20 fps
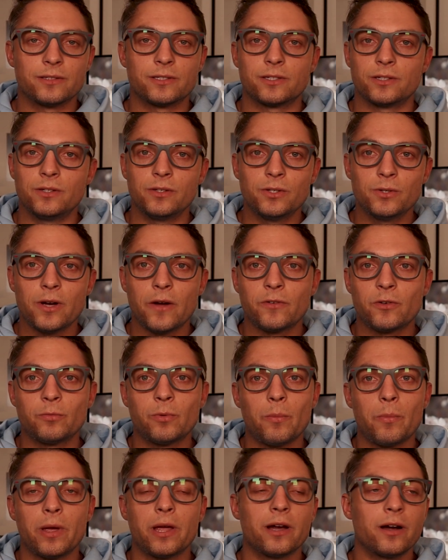So you do have to
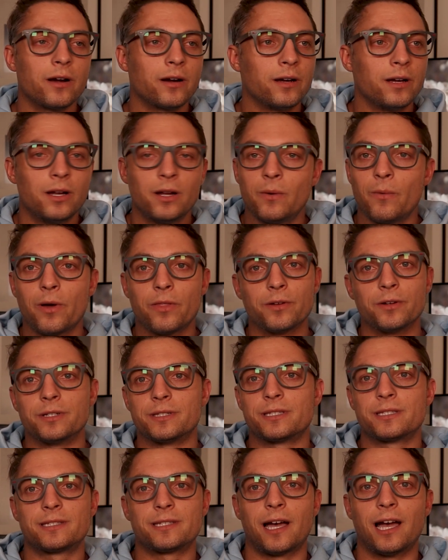prepare, whether
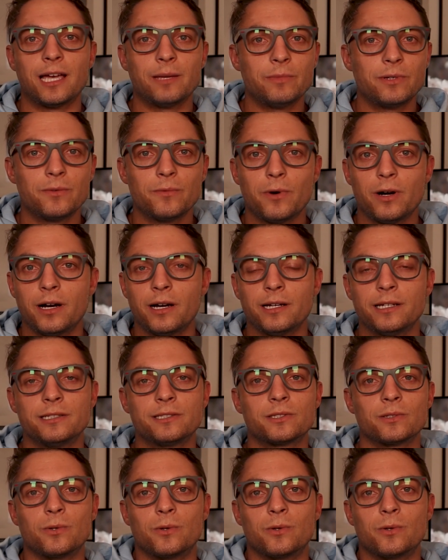it's timing wise